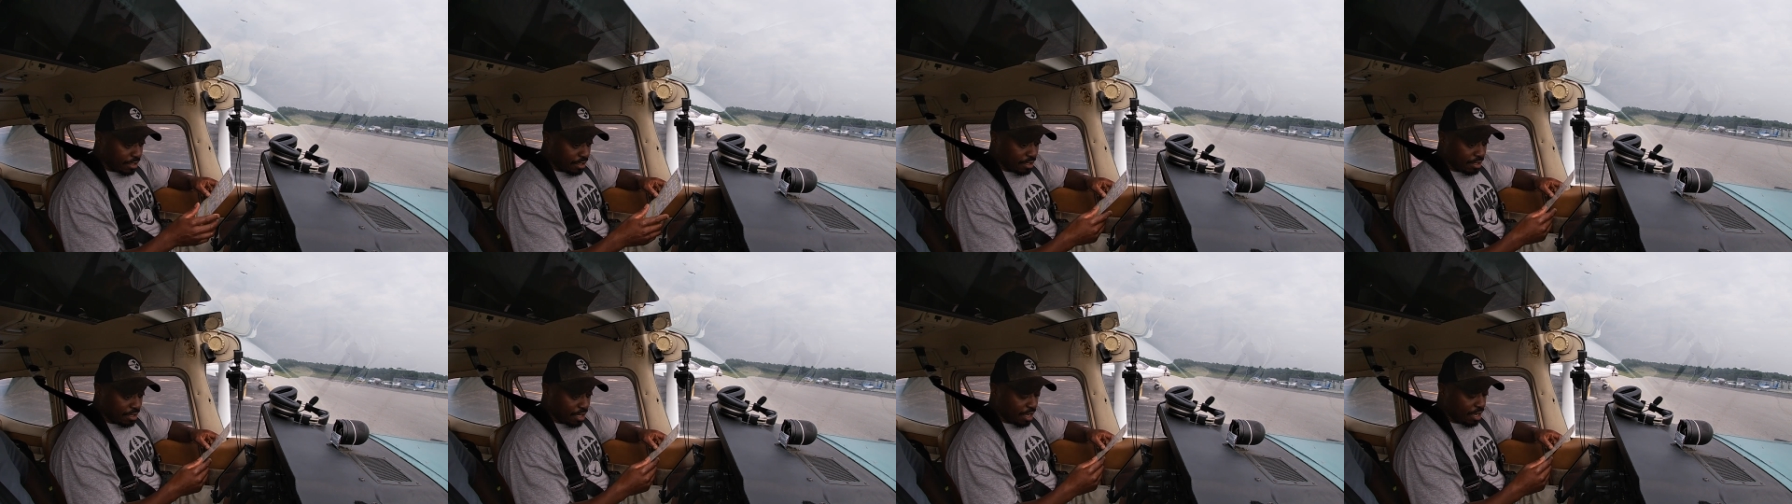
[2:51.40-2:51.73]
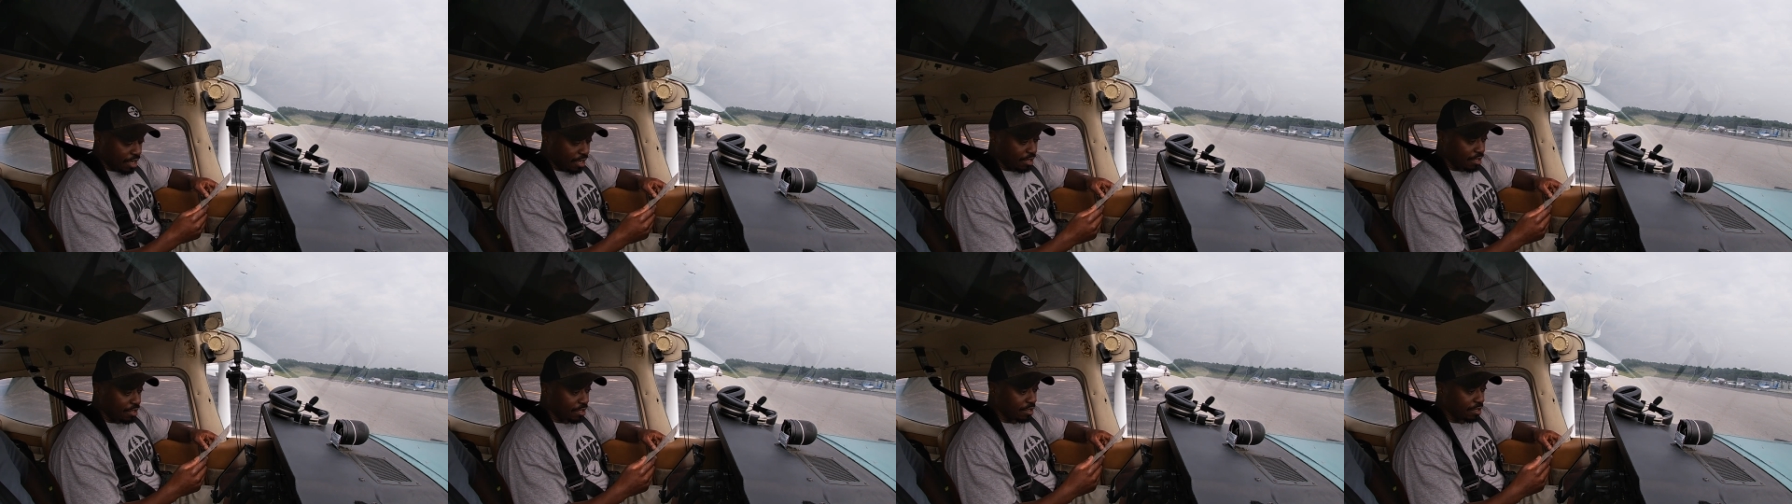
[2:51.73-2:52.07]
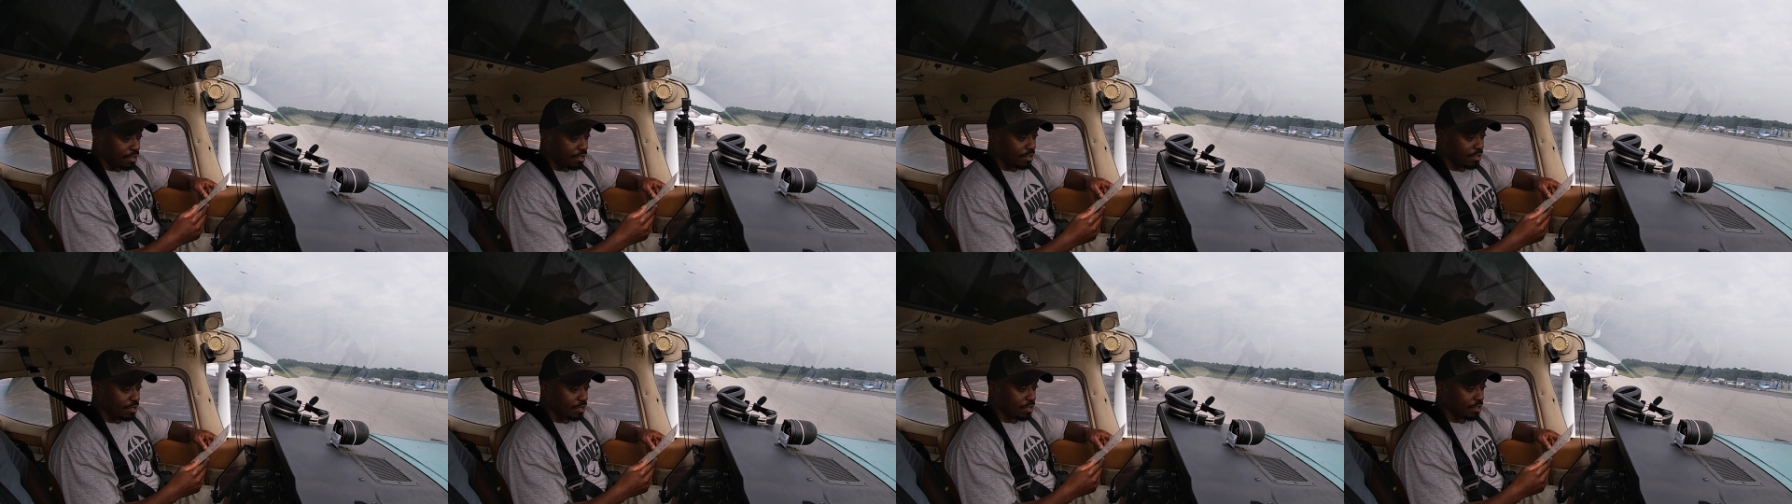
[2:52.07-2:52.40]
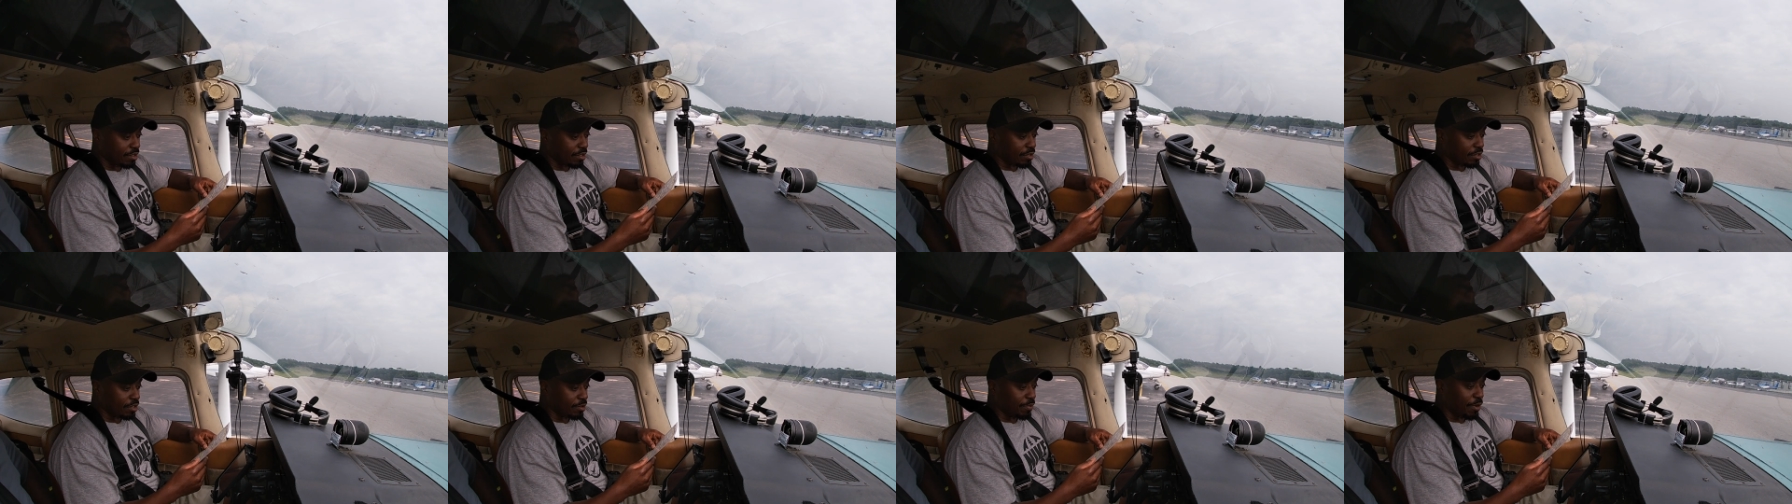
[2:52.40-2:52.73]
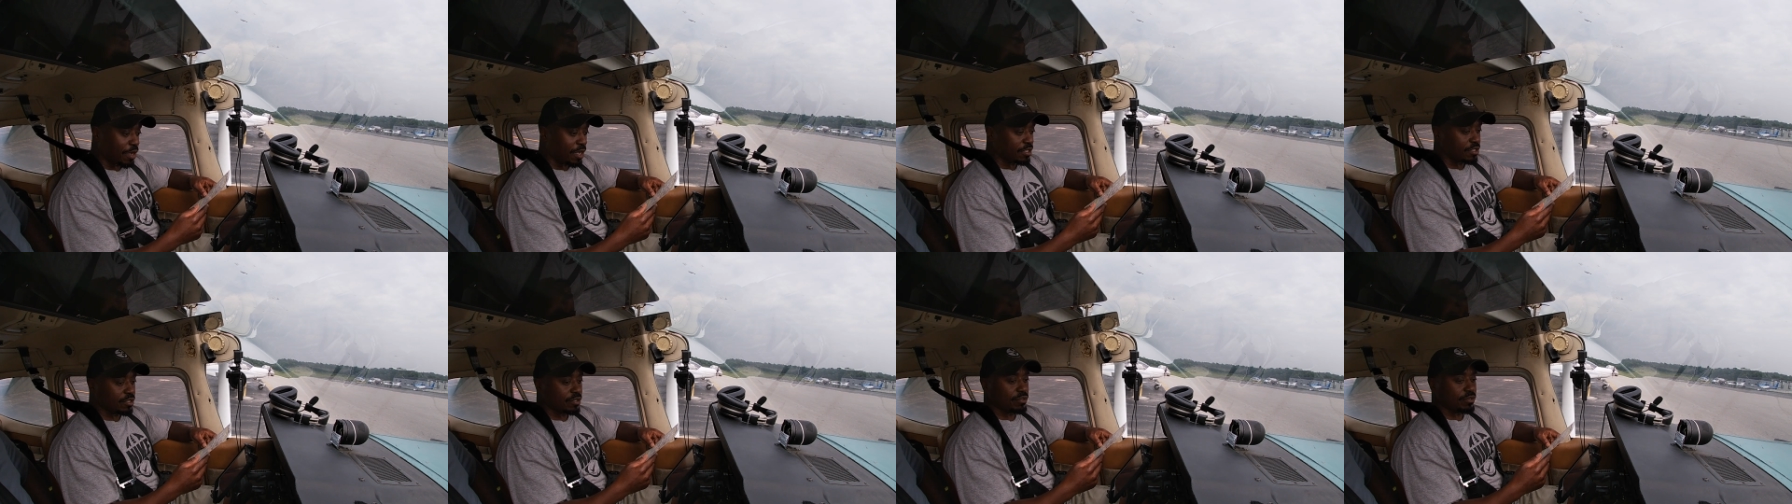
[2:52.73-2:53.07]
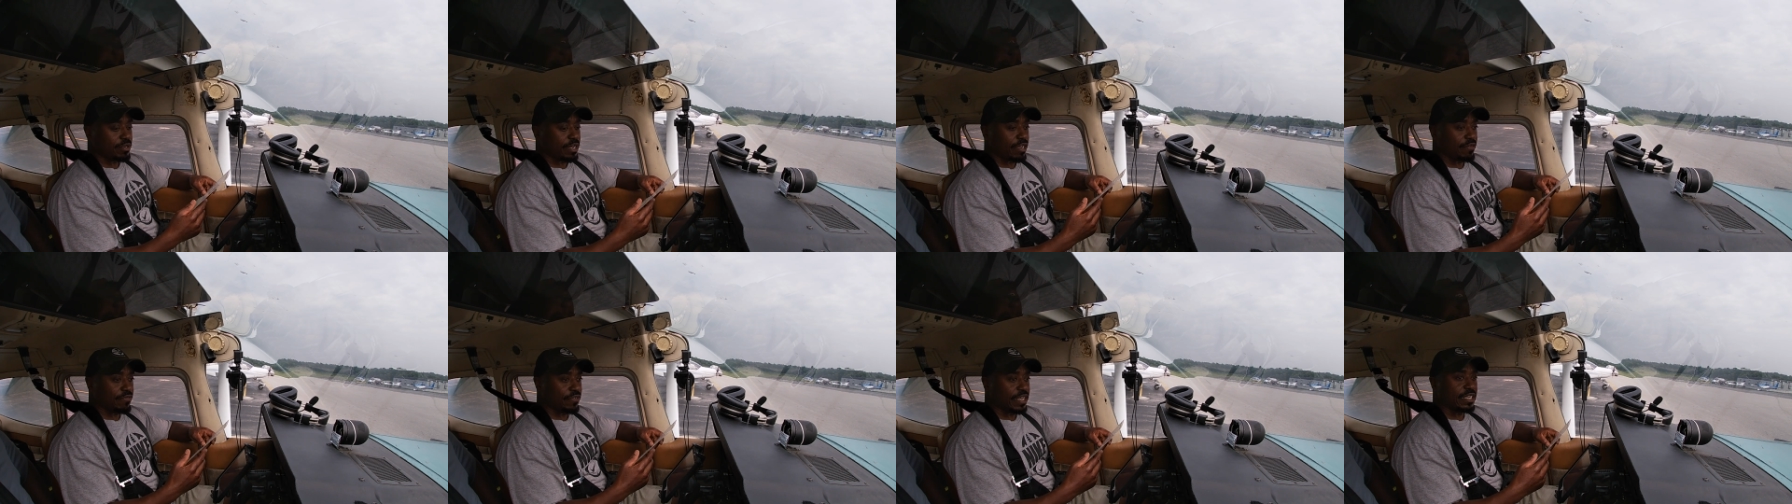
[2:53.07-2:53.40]
is a small
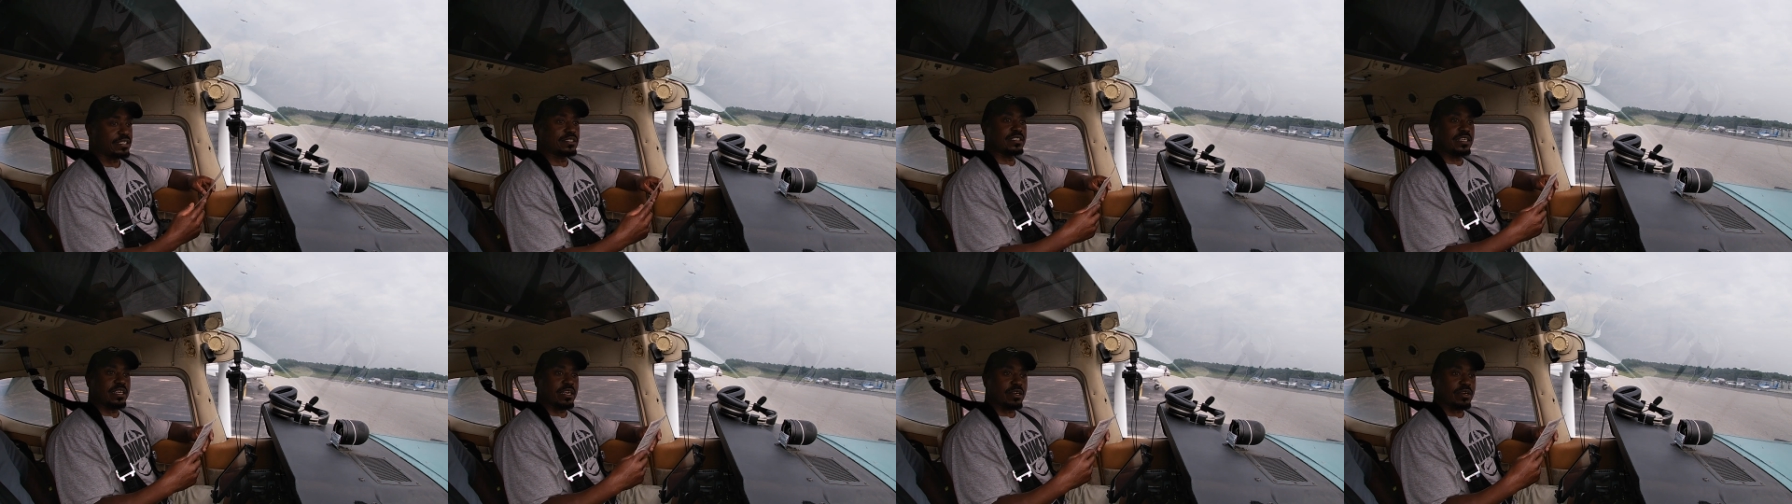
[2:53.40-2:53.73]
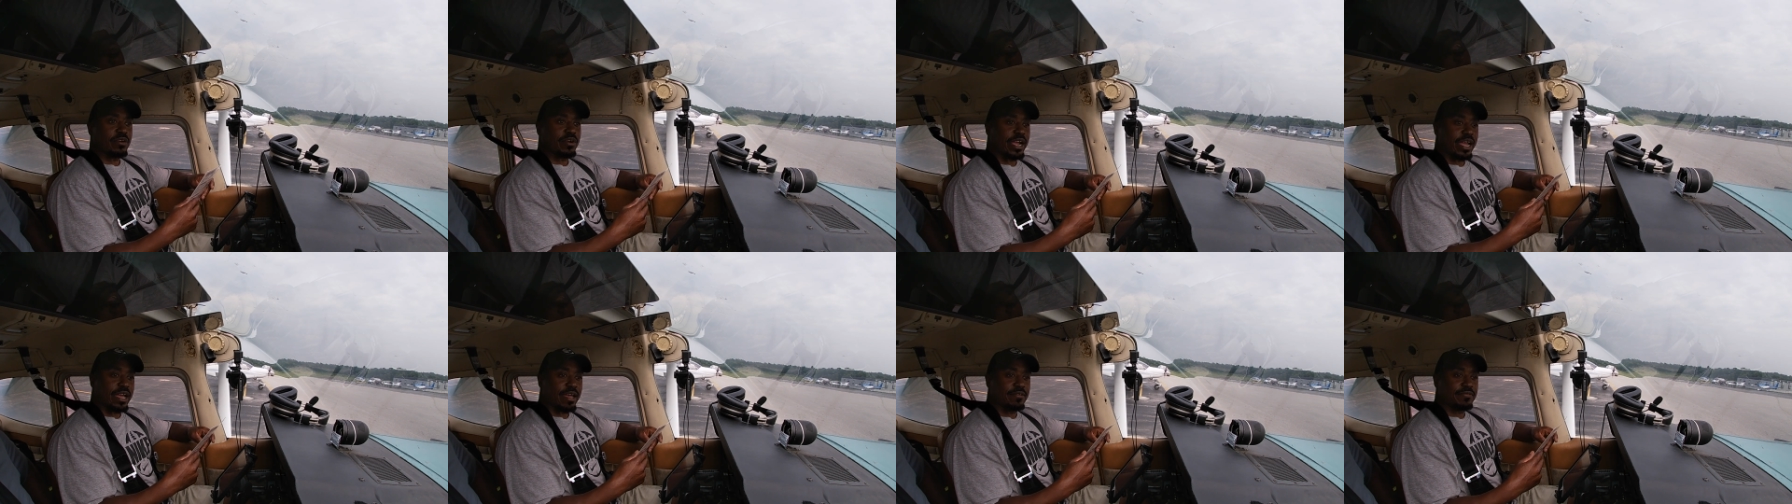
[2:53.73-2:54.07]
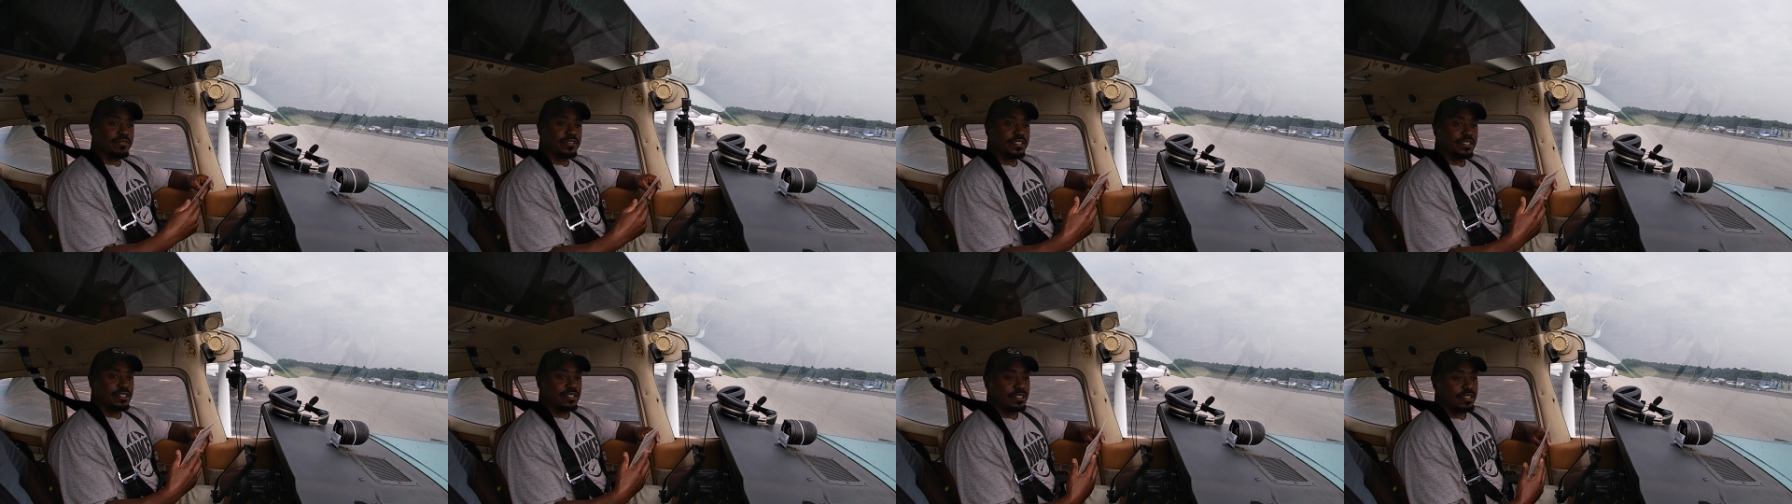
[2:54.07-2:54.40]
general aviation aircraft.